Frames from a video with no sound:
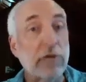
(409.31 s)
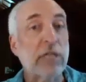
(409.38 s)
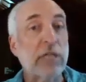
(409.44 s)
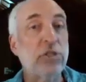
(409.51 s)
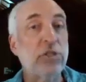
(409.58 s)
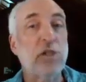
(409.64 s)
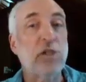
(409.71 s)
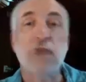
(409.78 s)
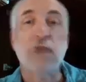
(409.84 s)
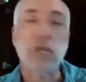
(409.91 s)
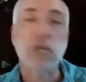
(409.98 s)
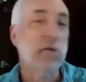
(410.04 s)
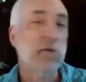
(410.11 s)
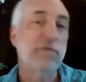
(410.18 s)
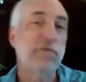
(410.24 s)
Regression
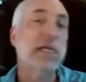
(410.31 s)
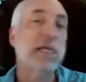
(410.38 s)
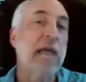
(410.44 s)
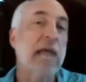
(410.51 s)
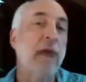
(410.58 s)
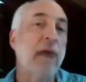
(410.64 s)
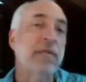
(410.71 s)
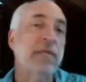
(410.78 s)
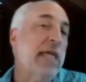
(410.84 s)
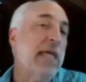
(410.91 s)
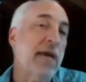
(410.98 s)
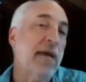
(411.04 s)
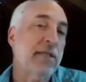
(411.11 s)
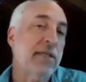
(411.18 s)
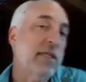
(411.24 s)
software very
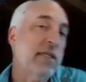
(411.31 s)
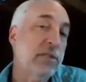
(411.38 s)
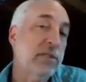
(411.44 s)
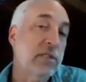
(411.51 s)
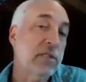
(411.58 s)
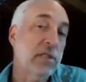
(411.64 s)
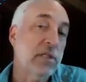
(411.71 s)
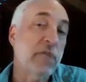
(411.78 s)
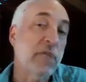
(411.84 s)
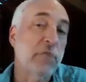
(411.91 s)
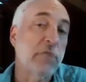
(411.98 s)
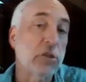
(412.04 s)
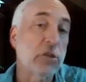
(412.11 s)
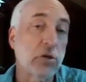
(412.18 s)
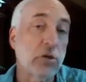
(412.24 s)
commonly calculates this
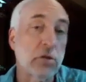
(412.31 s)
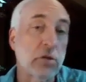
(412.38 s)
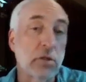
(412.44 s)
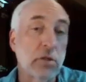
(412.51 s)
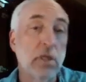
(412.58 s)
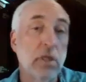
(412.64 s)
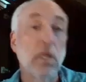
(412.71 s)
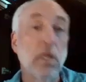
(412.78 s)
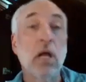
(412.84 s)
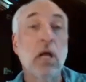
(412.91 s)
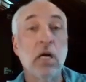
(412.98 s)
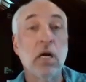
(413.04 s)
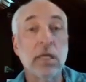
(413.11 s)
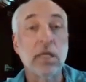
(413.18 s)
and can return